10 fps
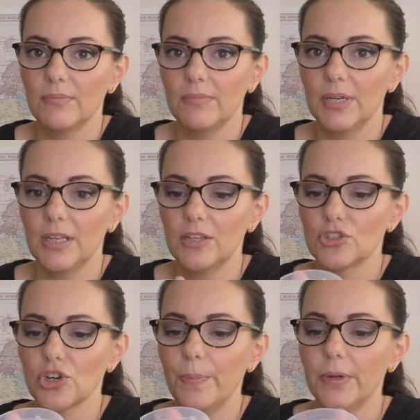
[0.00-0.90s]
mini
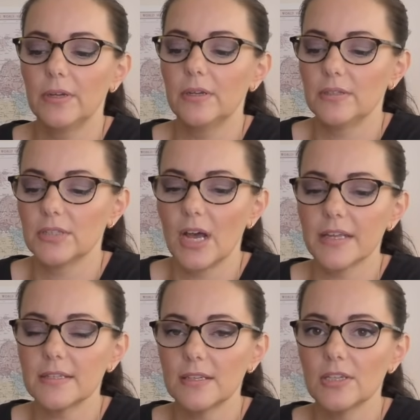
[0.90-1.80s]
chopper
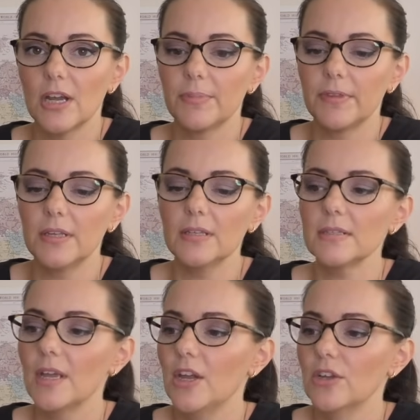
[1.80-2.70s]
dicer type things.